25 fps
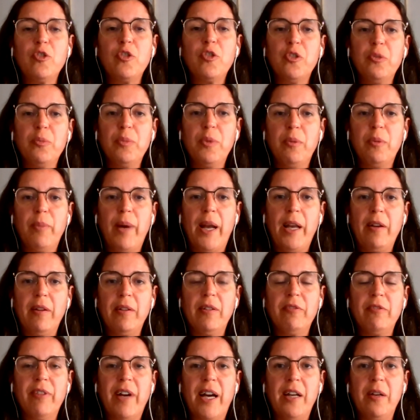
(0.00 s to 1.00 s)
tumor
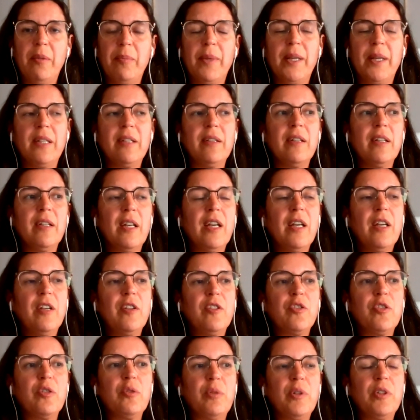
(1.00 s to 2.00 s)
microenvironment.
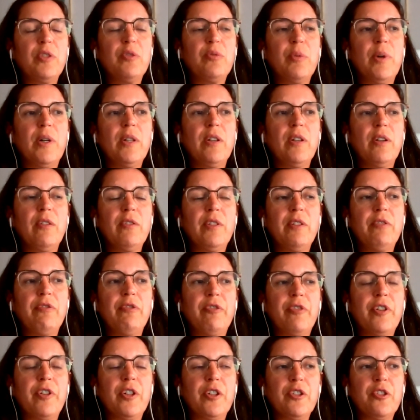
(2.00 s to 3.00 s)
She was one of the
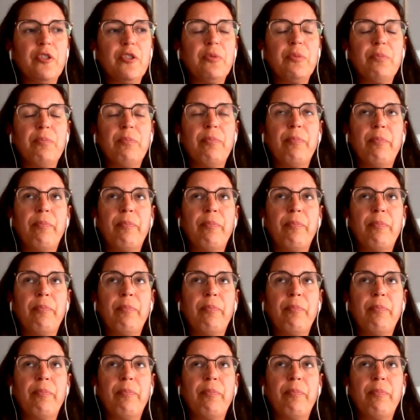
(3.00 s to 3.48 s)
first